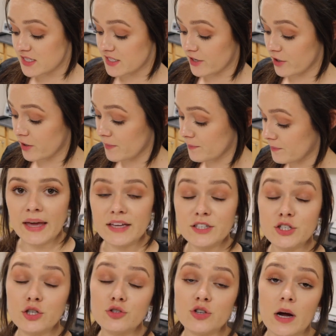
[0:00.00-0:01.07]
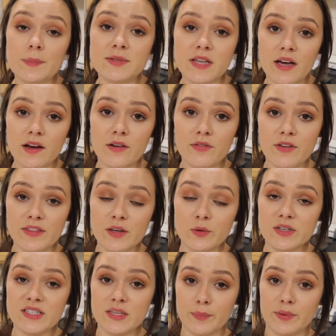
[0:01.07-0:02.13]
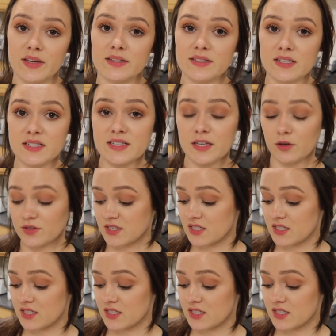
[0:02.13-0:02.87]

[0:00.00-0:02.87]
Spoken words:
serum and 2 drops of the recipient's cell